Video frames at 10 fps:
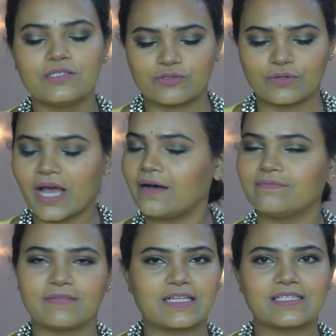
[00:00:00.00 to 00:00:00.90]
So yeah,
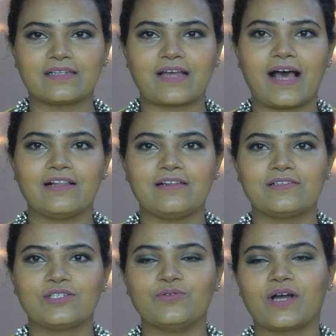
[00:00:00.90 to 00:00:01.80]
that's it. I'll
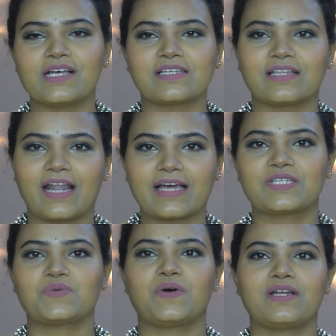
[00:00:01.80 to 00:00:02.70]
see you guys in the
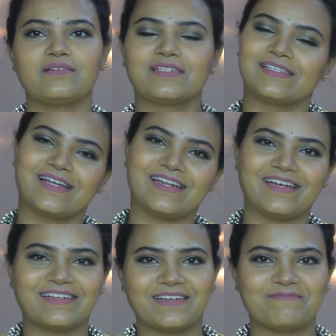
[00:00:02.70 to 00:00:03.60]
next one. Till then,
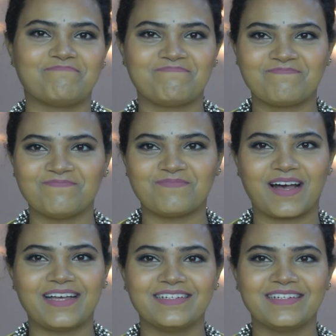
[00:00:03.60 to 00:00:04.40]
take care. Bye.